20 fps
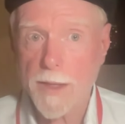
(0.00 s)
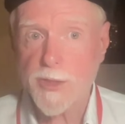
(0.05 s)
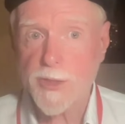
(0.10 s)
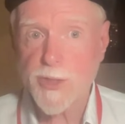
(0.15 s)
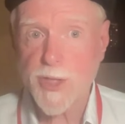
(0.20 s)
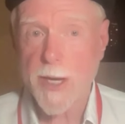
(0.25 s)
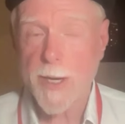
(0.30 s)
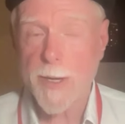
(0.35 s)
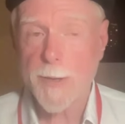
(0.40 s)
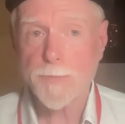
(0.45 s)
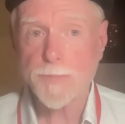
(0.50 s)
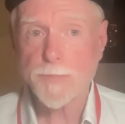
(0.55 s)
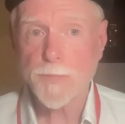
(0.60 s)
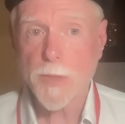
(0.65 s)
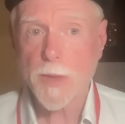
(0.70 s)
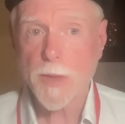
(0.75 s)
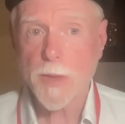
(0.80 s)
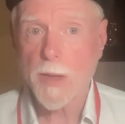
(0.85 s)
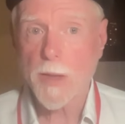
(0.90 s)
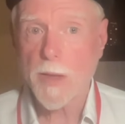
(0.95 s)

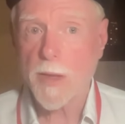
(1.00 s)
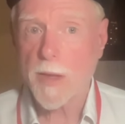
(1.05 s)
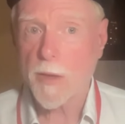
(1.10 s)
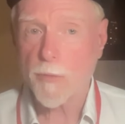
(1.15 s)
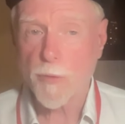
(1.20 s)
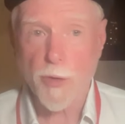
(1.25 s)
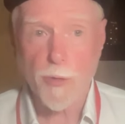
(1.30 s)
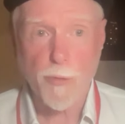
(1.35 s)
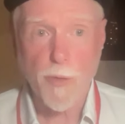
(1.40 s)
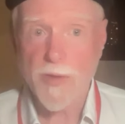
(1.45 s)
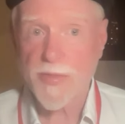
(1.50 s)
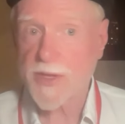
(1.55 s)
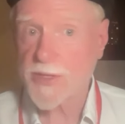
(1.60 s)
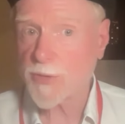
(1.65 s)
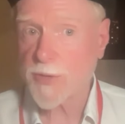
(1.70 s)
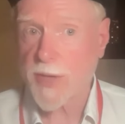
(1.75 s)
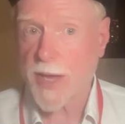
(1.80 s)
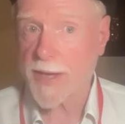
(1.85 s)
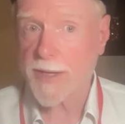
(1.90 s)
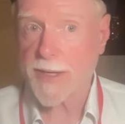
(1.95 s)
shame, regret
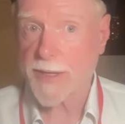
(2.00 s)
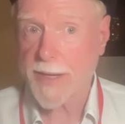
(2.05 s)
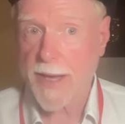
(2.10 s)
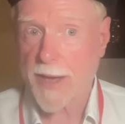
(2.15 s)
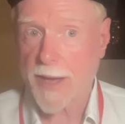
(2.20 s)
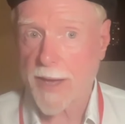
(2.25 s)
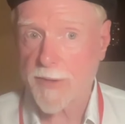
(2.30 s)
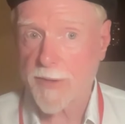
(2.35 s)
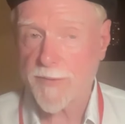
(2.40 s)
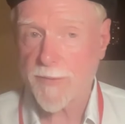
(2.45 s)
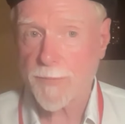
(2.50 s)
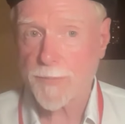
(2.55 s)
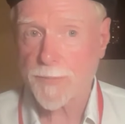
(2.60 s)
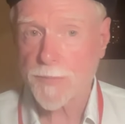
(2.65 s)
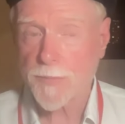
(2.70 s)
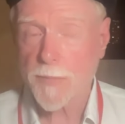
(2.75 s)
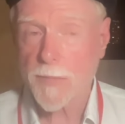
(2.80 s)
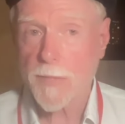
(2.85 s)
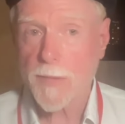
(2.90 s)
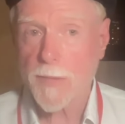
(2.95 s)
that you can't get out
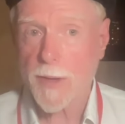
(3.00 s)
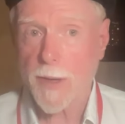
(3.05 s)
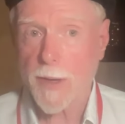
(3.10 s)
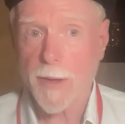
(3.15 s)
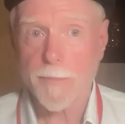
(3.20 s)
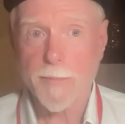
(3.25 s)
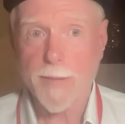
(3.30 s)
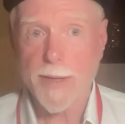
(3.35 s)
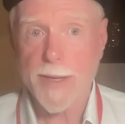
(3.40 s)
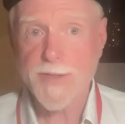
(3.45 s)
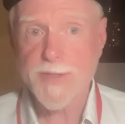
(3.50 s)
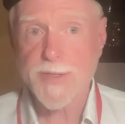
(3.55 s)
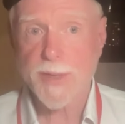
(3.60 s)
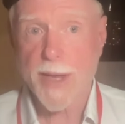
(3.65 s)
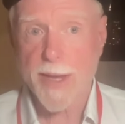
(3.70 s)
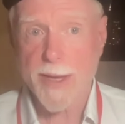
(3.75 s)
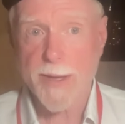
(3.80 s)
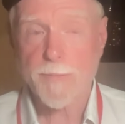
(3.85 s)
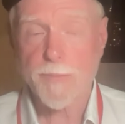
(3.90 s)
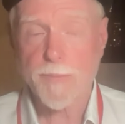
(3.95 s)
of,
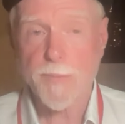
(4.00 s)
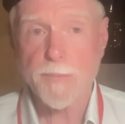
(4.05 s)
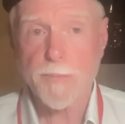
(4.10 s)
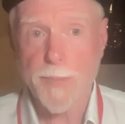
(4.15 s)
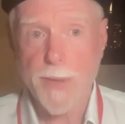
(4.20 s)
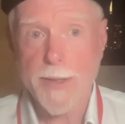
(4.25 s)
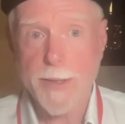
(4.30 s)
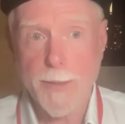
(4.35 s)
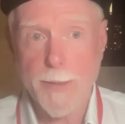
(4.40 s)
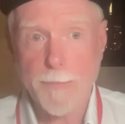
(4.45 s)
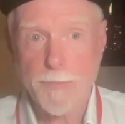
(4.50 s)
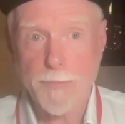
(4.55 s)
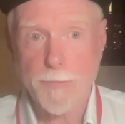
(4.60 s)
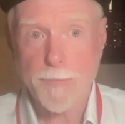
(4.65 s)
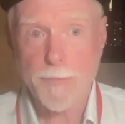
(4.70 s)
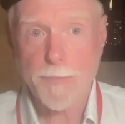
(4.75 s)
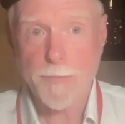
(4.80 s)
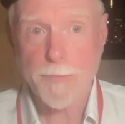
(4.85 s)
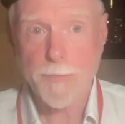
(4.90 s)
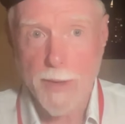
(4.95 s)
it's like
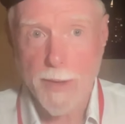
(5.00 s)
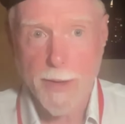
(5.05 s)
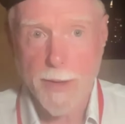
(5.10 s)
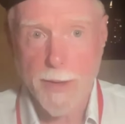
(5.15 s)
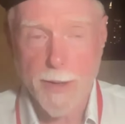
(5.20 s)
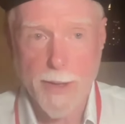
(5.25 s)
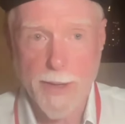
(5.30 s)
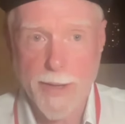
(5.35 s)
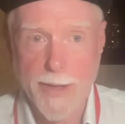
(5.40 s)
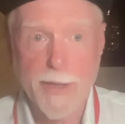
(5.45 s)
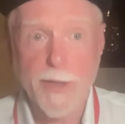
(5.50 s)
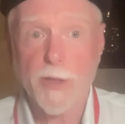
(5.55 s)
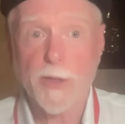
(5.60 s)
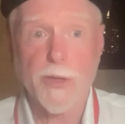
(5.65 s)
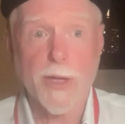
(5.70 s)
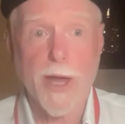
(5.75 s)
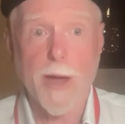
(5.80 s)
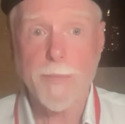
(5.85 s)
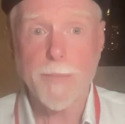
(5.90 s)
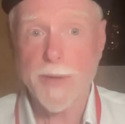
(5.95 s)
being
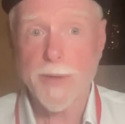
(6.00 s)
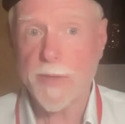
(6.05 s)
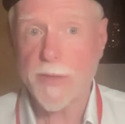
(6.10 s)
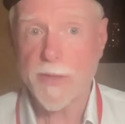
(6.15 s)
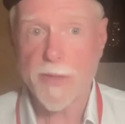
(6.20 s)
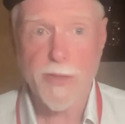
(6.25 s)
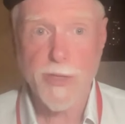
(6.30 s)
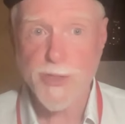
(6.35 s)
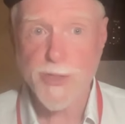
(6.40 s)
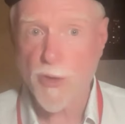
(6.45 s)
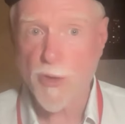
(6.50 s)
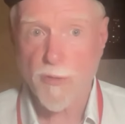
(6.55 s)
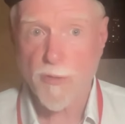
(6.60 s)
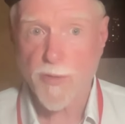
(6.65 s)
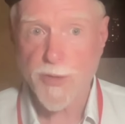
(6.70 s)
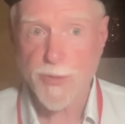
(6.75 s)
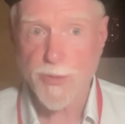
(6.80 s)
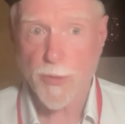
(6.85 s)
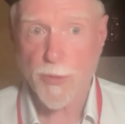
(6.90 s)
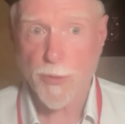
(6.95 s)
ill up in the
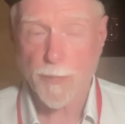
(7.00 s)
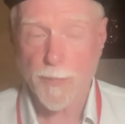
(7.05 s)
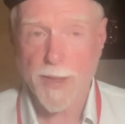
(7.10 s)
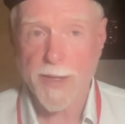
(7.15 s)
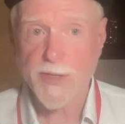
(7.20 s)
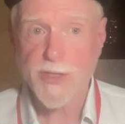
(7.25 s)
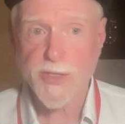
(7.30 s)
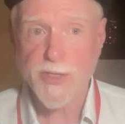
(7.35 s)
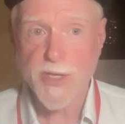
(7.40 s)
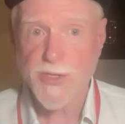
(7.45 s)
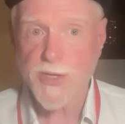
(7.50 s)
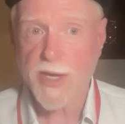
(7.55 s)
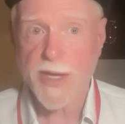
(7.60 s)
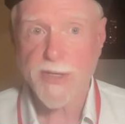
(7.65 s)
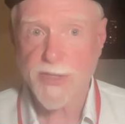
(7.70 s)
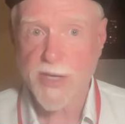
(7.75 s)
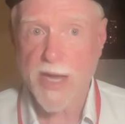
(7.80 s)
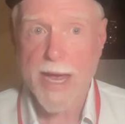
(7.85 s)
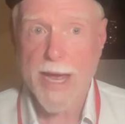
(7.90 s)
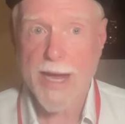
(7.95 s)
surface world. It just
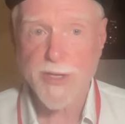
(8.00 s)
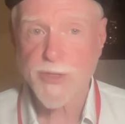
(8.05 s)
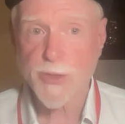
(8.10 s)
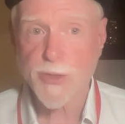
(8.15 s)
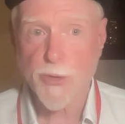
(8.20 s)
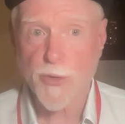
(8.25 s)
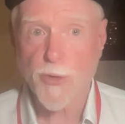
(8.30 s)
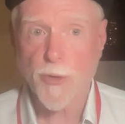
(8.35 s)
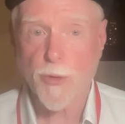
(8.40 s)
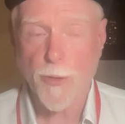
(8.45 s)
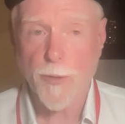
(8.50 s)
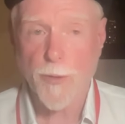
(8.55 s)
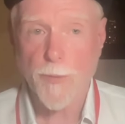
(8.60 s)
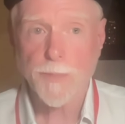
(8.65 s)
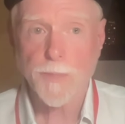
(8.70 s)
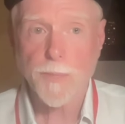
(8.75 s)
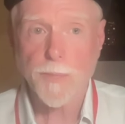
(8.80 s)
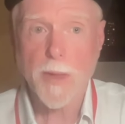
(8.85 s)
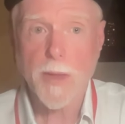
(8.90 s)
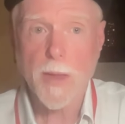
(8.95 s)
attacks your
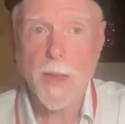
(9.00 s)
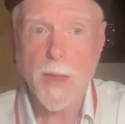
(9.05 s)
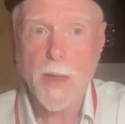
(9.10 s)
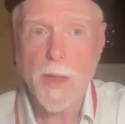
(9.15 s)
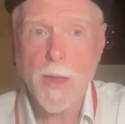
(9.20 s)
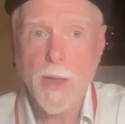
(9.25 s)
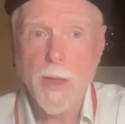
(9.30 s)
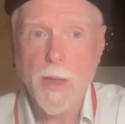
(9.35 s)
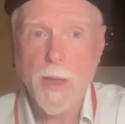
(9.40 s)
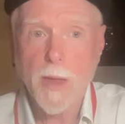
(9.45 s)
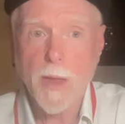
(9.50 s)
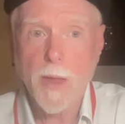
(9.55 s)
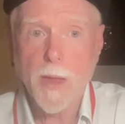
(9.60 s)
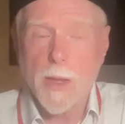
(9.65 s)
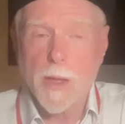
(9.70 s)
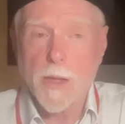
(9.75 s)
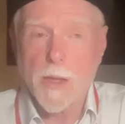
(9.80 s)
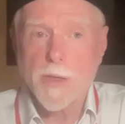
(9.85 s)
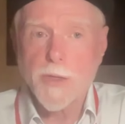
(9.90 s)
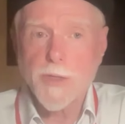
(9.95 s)
core.
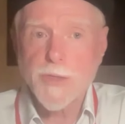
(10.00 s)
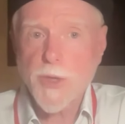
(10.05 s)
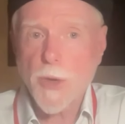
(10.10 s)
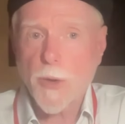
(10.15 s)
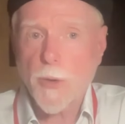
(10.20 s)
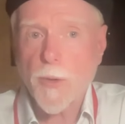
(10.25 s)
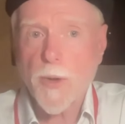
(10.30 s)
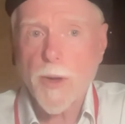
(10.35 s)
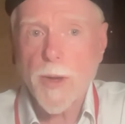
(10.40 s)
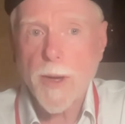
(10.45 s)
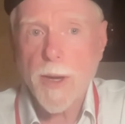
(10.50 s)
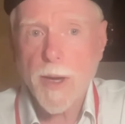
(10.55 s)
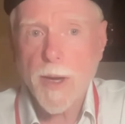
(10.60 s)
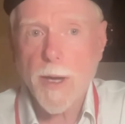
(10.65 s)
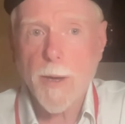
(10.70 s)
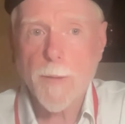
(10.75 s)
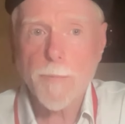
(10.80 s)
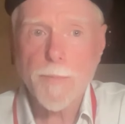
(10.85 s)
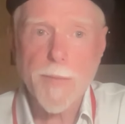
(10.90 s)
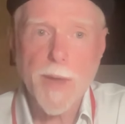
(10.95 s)
So
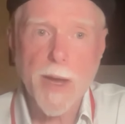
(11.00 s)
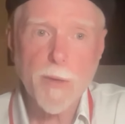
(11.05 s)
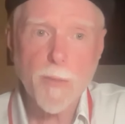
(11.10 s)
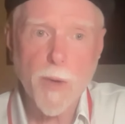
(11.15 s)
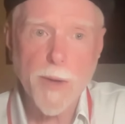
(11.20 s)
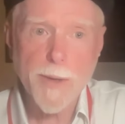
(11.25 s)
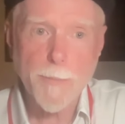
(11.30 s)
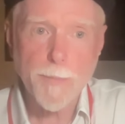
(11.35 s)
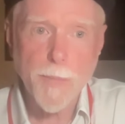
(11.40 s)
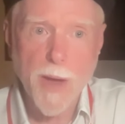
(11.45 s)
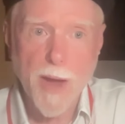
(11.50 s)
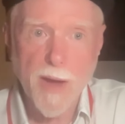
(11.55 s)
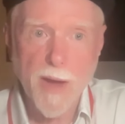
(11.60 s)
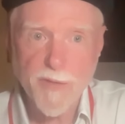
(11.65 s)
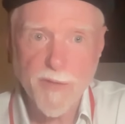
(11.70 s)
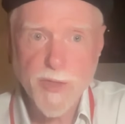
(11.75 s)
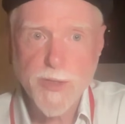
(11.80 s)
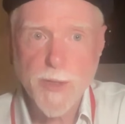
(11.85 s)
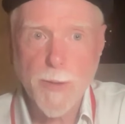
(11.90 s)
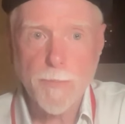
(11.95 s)
I want to
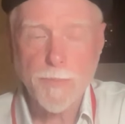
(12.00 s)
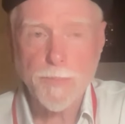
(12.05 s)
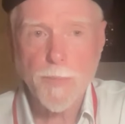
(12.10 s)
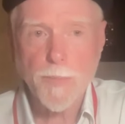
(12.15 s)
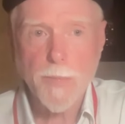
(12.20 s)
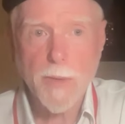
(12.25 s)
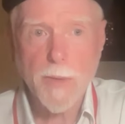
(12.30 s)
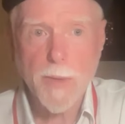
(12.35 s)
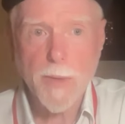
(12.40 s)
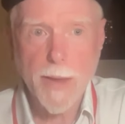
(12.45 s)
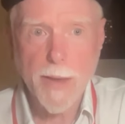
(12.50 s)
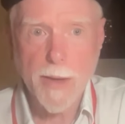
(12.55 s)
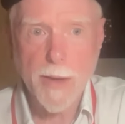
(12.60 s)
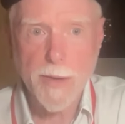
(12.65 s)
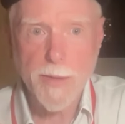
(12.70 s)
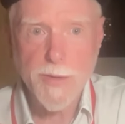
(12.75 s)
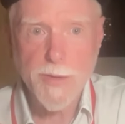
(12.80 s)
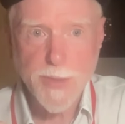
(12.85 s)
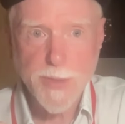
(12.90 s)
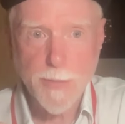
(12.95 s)
offer some
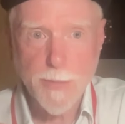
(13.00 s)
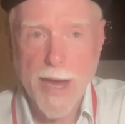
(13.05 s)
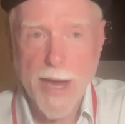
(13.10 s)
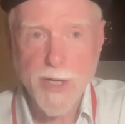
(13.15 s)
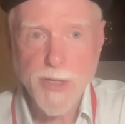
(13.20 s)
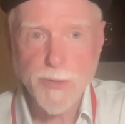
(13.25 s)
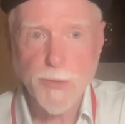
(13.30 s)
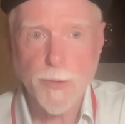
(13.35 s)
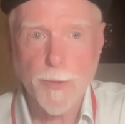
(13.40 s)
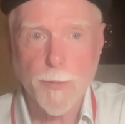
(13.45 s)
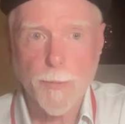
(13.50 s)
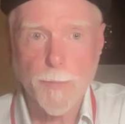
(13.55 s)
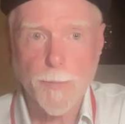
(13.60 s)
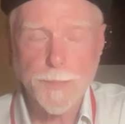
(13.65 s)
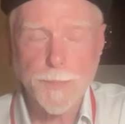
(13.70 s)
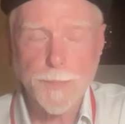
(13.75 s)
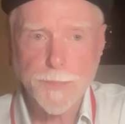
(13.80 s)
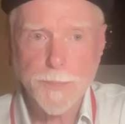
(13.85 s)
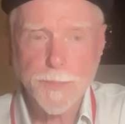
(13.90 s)
actual